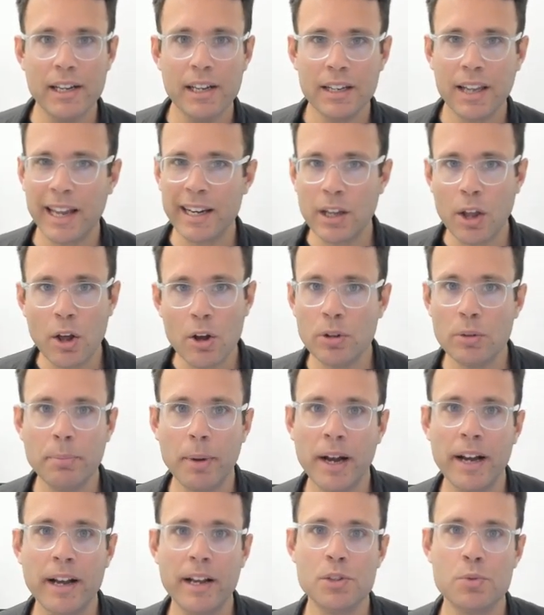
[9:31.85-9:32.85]
Like local
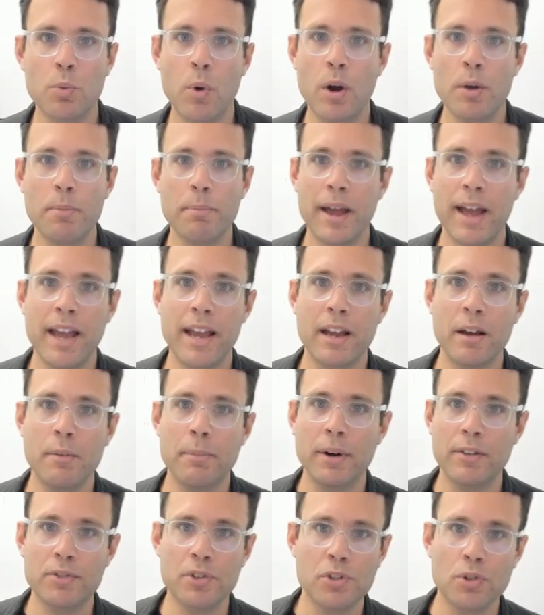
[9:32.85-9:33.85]
buyers won't pay
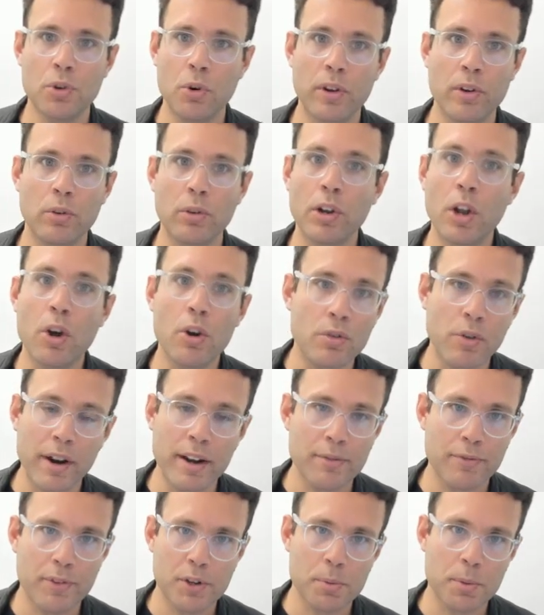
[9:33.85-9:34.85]
above soy or low
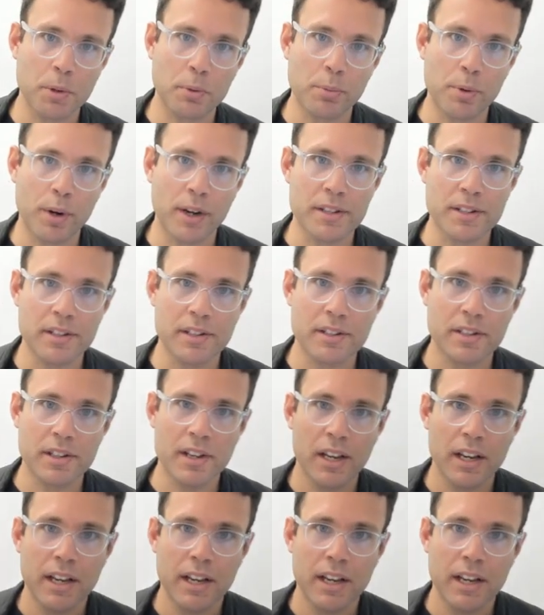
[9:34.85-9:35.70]
grade fish meal prices.